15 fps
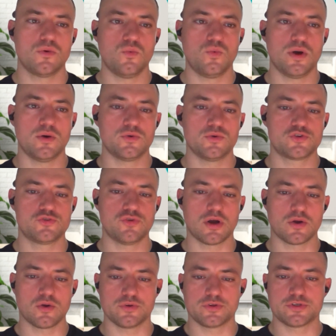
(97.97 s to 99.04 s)
will
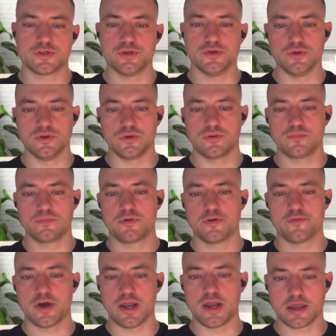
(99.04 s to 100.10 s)
struggle to
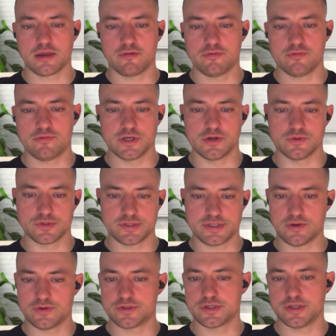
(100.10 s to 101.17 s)
provide accurate results
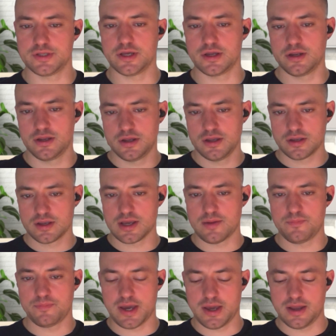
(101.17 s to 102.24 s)
down to the
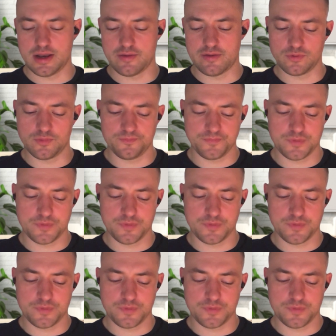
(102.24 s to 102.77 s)
campaign level.